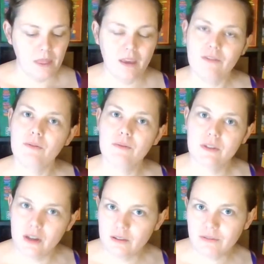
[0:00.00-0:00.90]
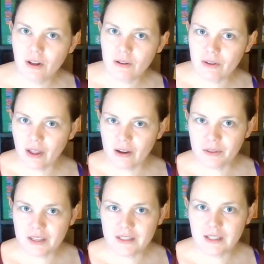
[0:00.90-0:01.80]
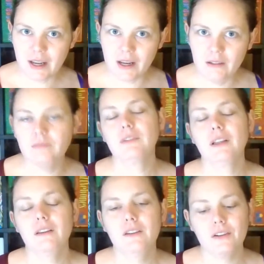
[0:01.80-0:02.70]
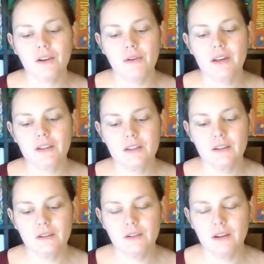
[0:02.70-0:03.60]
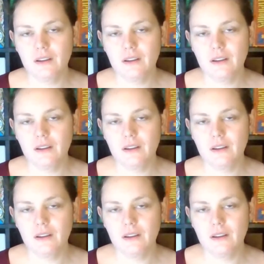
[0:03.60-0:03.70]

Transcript: if you didn't follow along with us today, you're going to